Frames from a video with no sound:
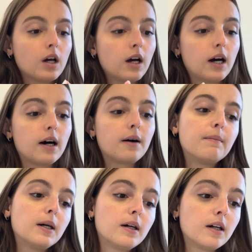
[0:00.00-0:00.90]

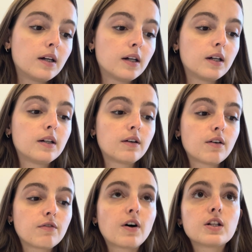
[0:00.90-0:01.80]

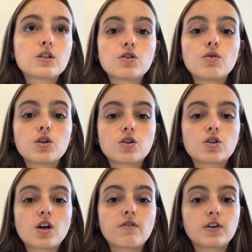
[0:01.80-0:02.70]
to the
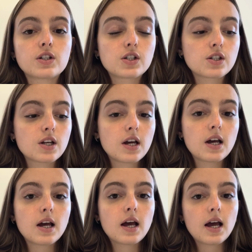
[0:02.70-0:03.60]
search efforts.
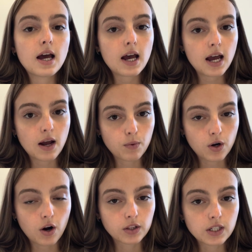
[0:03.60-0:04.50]

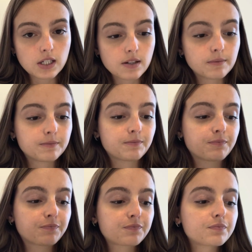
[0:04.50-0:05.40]
Regardless,
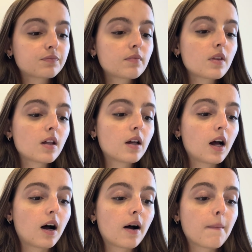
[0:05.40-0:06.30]

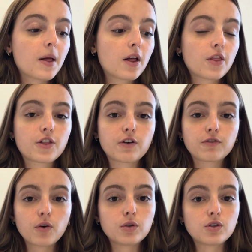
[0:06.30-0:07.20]
their
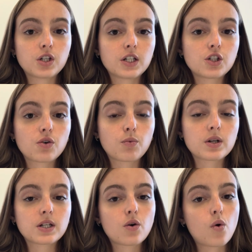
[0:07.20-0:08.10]
phone usage
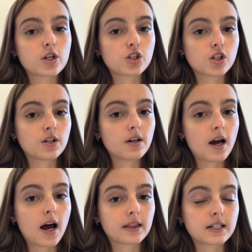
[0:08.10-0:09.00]
was in question
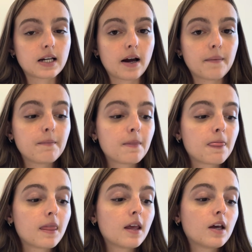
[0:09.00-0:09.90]
at the time.
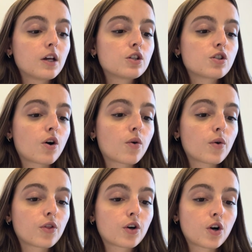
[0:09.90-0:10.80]
So
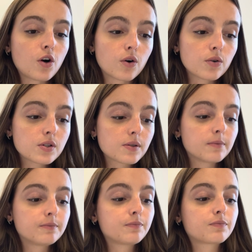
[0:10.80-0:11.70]
the girls
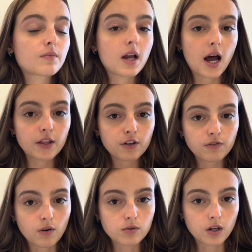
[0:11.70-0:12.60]
had their
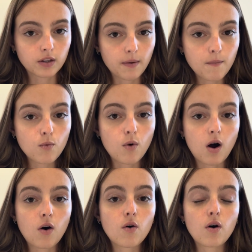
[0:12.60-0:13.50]
phones on them
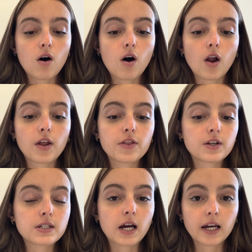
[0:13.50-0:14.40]
while on
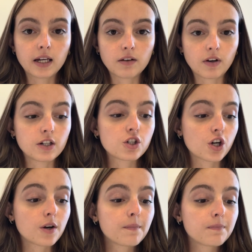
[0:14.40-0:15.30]
this hiking venture,